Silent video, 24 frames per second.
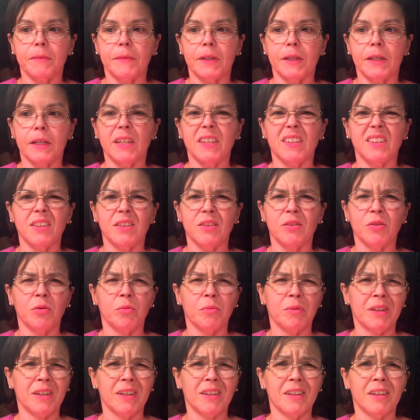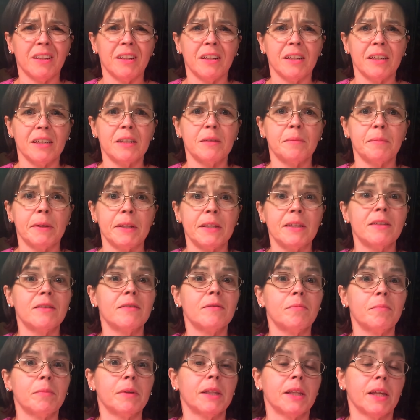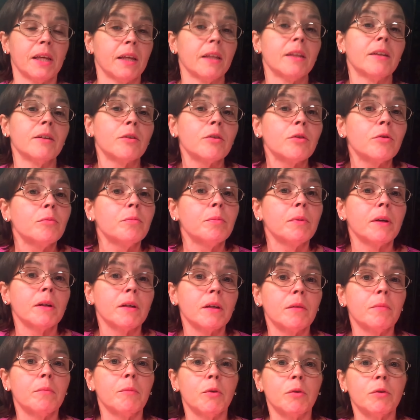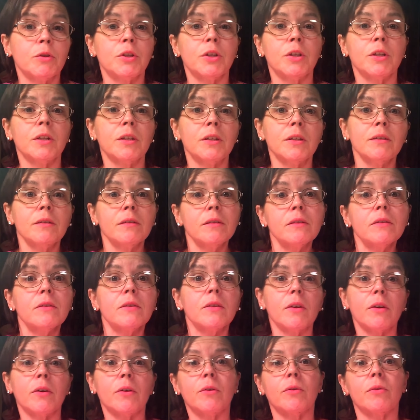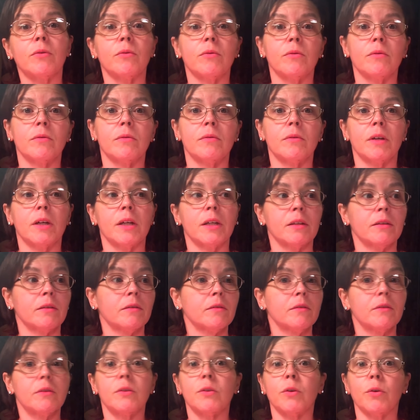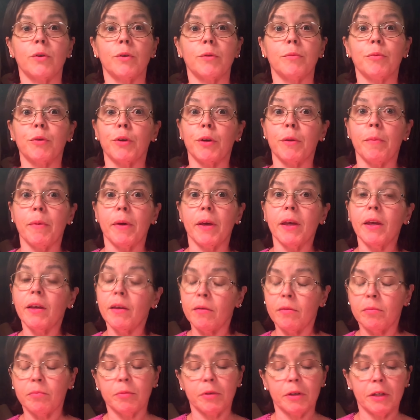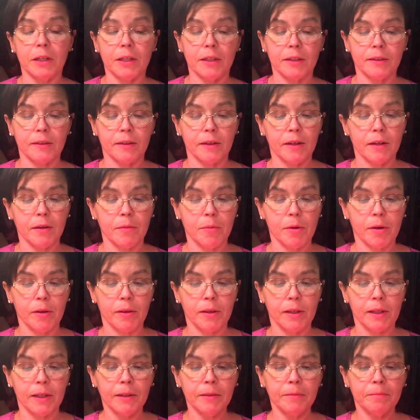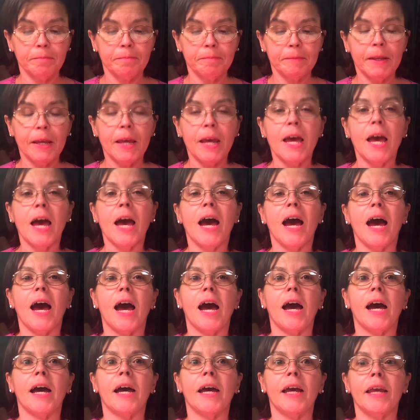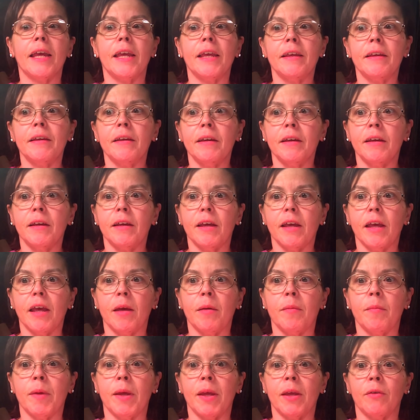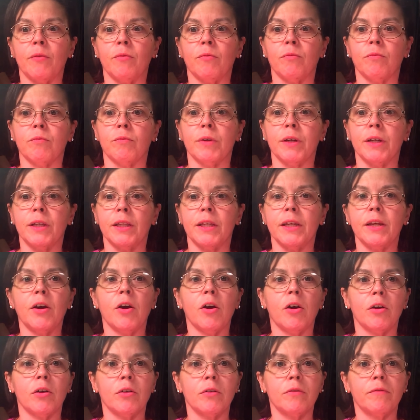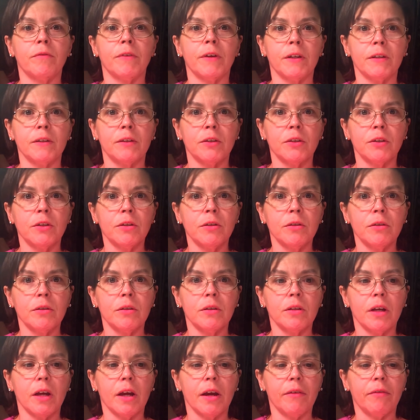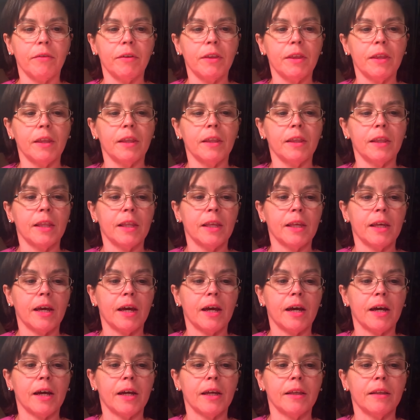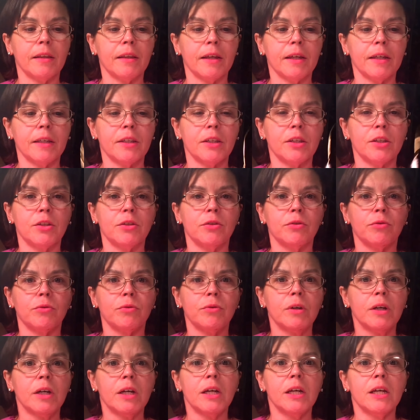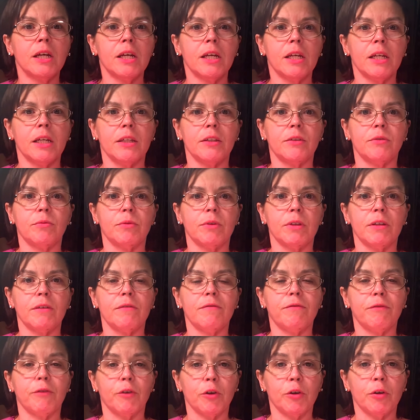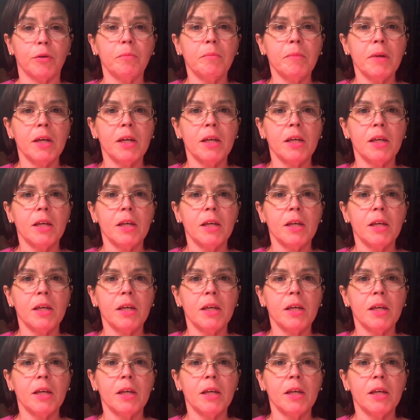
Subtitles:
It is normally a little expensive, but they had their coupon promotion, so I scored pretty big. Pretty excited about that. I am a really hard felter. Everything that I like to do is really firm,